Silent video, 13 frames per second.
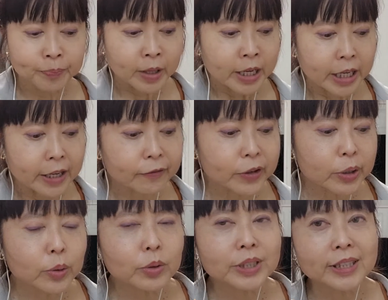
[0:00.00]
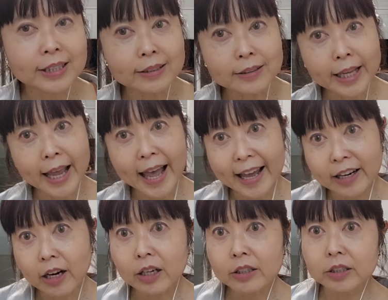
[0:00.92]
If you still
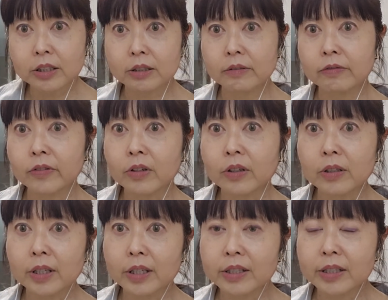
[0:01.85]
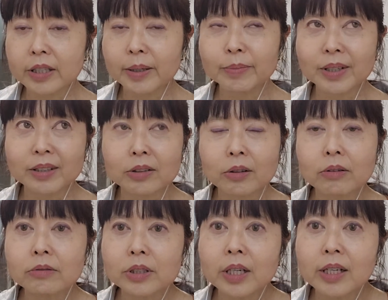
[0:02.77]
cannot fall asleep, then
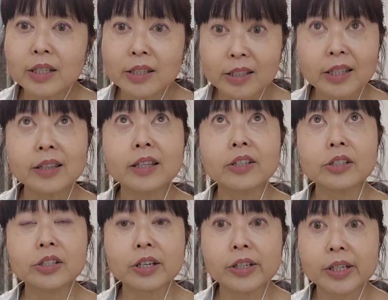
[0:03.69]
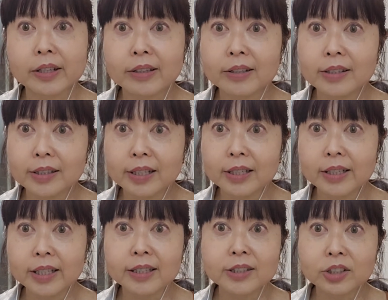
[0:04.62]
don't sit there staring at the
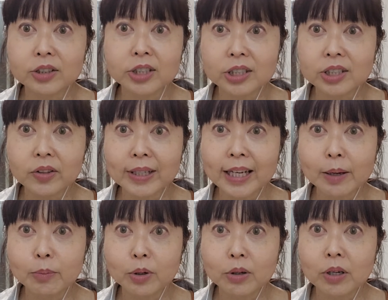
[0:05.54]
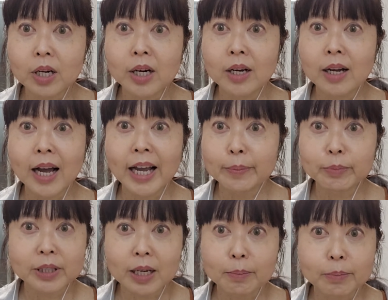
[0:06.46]
ceiling, because you're just going to get more
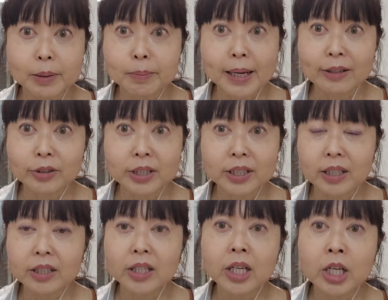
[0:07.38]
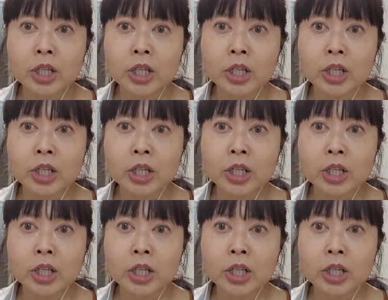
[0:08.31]
hyped up about it.